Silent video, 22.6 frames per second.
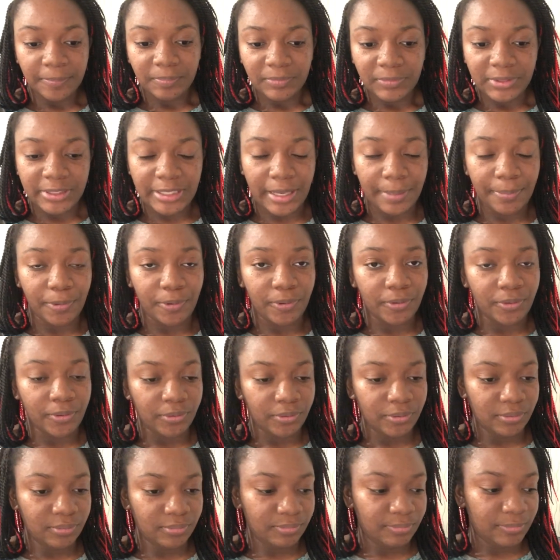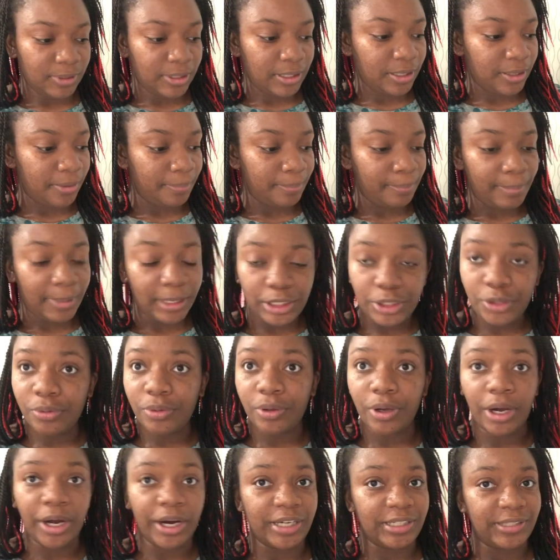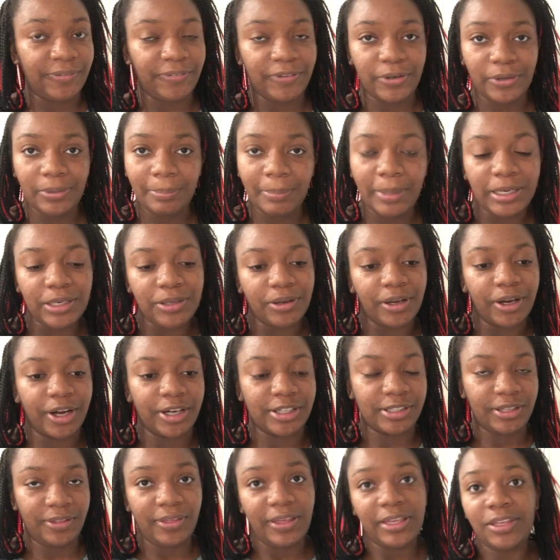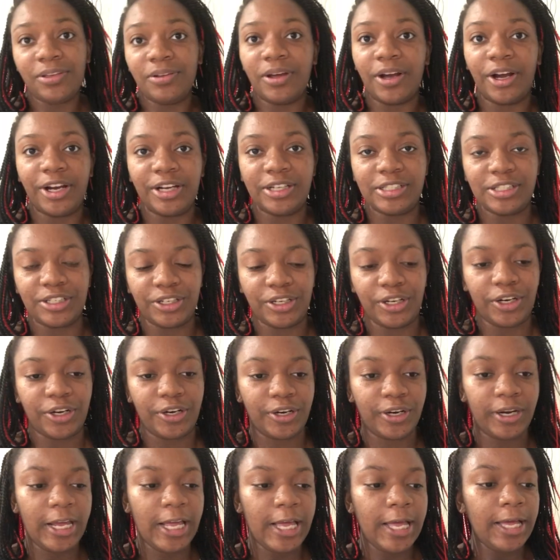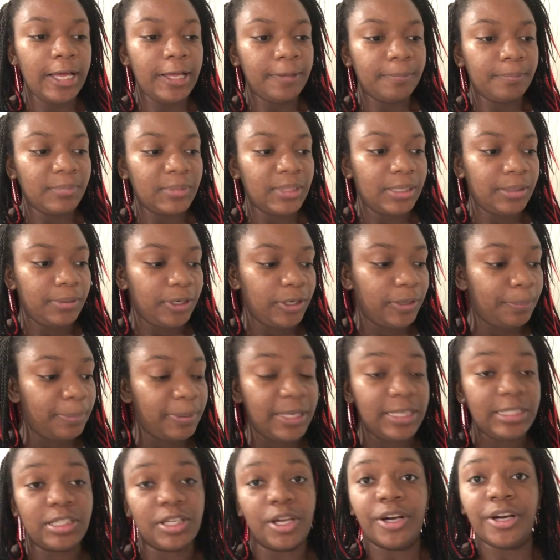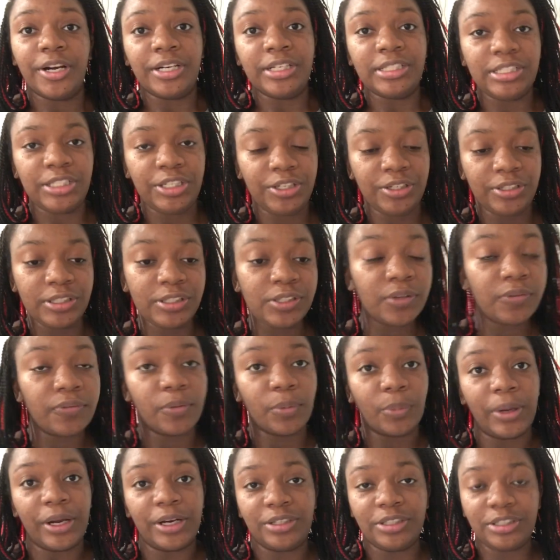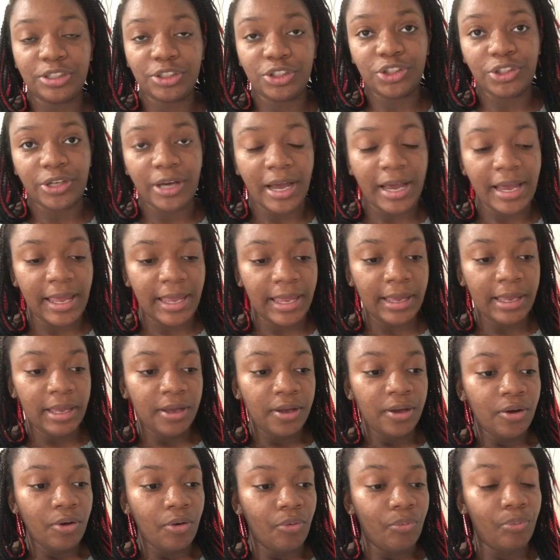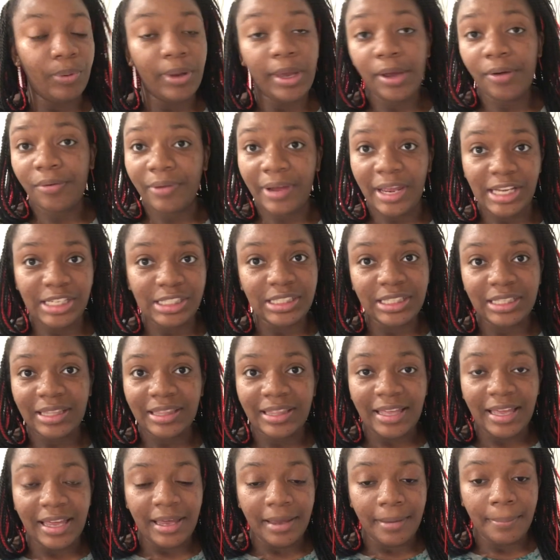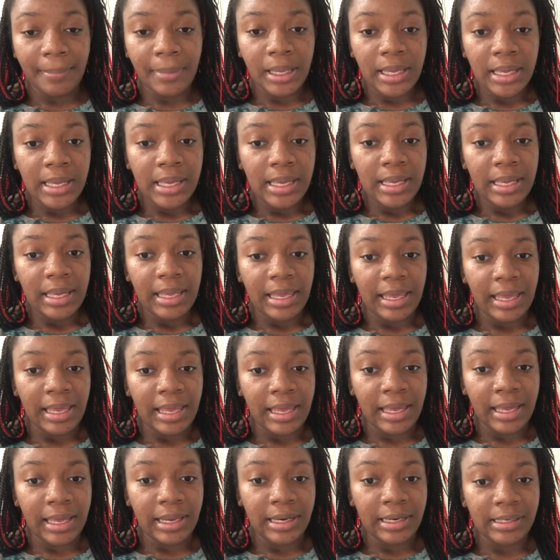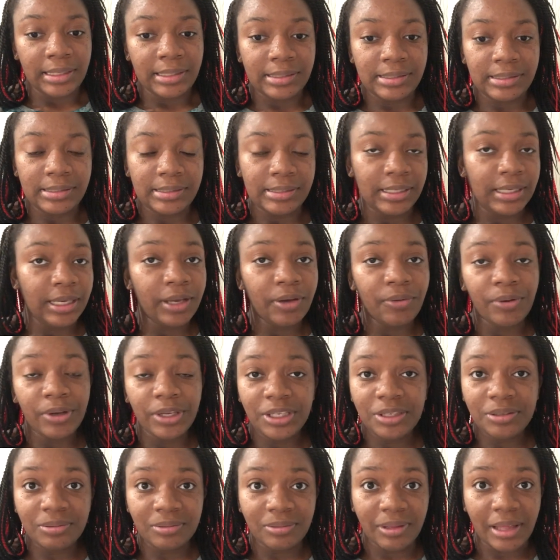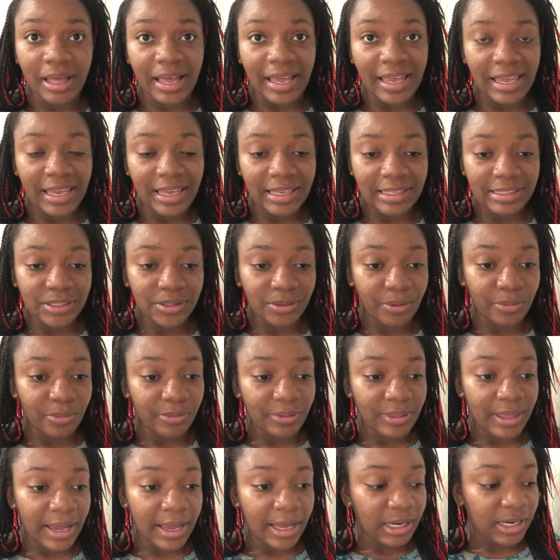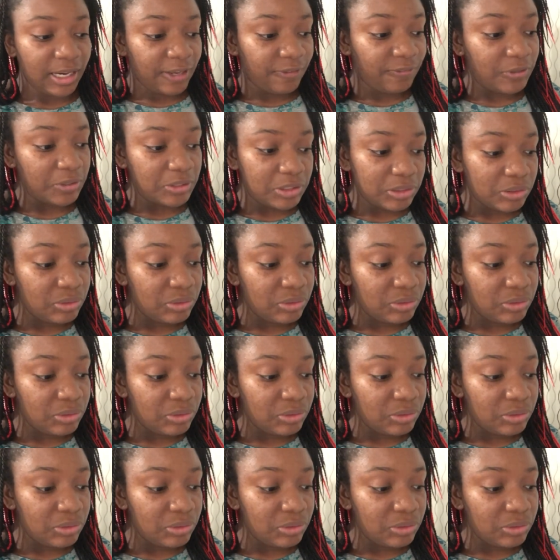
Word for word: table um, menu cards, if you're doing menu cards or thank you cards or your, your place cards, your silverware. Just try rearranging them and seeing what you like, so that if you do